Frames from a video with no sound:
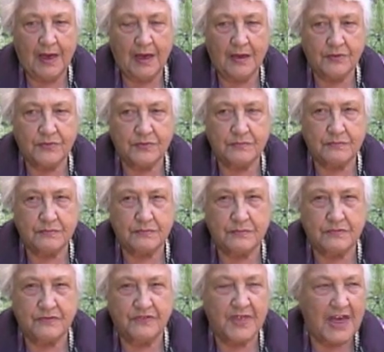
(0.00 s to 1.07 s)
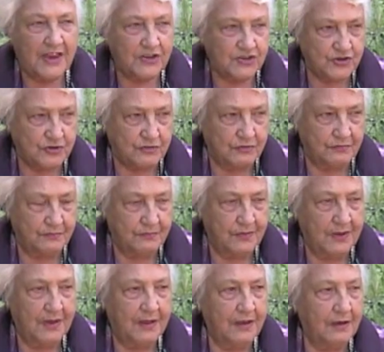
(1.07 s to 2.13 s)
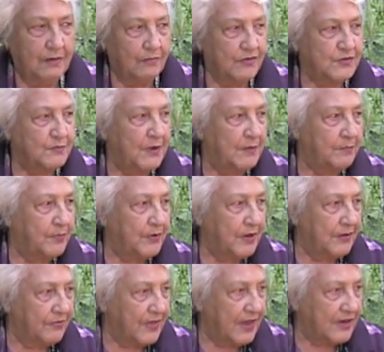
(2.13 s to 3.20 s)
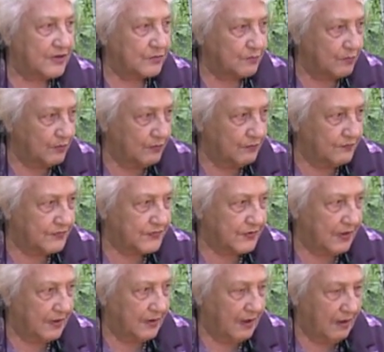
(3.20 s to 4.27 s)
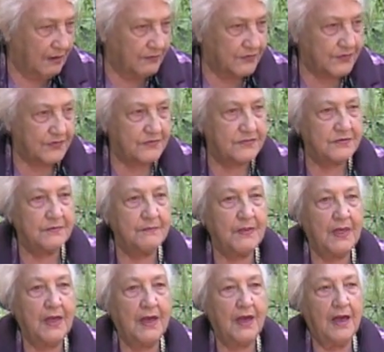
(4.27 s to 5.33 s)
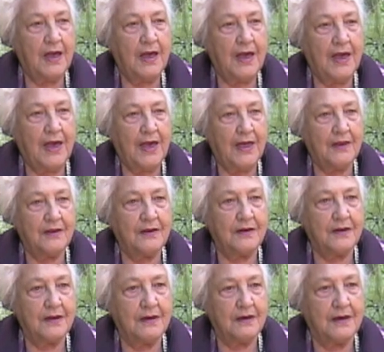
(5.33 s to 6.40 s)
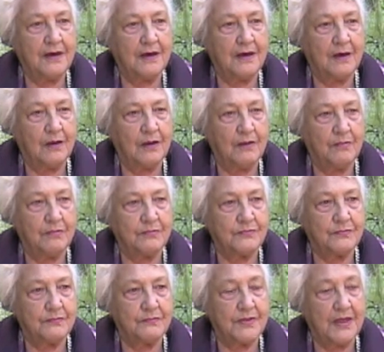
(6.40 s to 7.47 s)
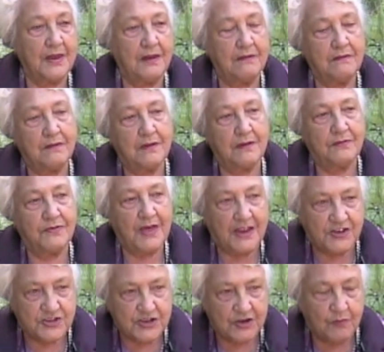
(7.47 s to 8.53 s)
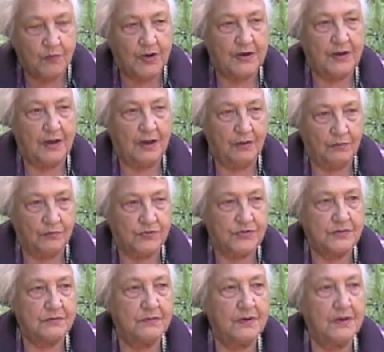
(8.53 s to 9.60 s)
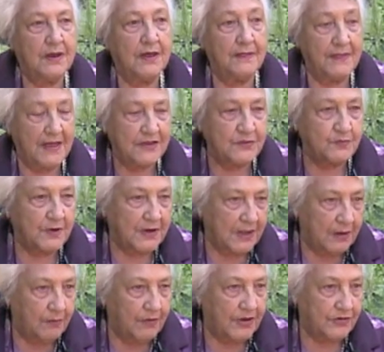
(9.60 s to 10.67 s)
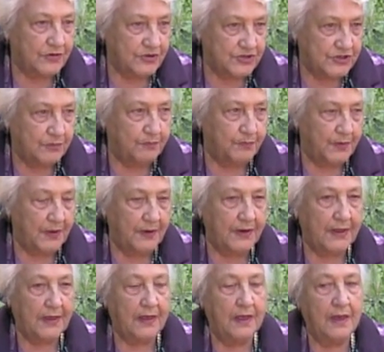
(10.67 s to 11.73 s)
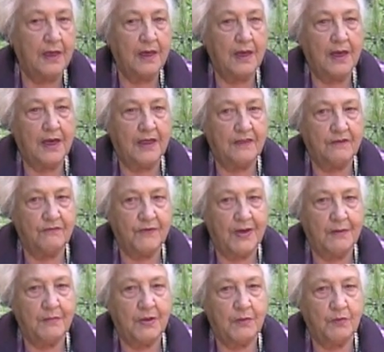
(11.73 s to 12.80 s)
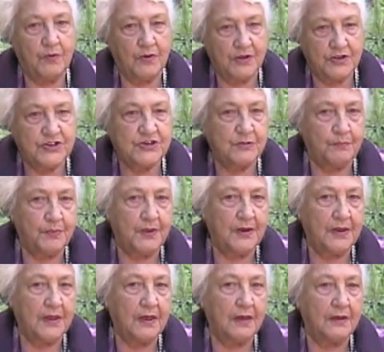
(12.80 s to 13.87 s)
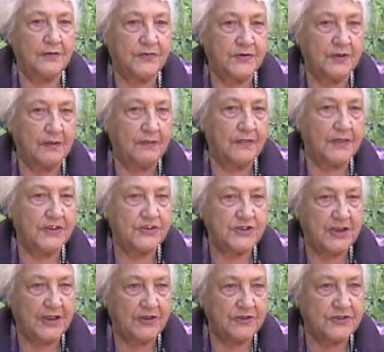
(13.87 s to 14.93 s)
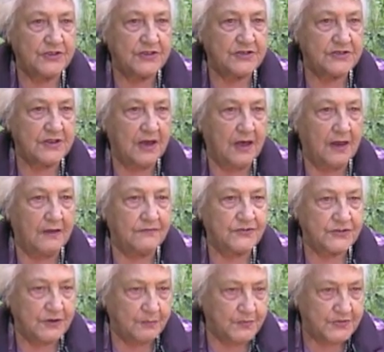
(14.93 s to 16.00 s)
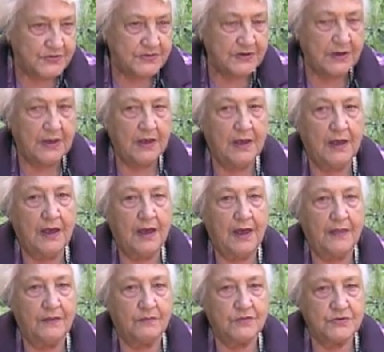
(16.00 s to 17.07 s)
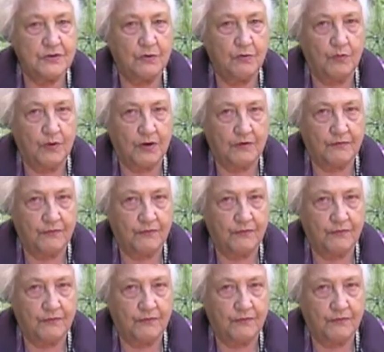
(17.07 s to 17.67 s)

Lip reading: a thatcher, which meant putting thatched roofs on houses. And then the thatching went out, and that's when he went to shipbuilding. And the family were in shipbuilding until they changed the style of ships, and there was no work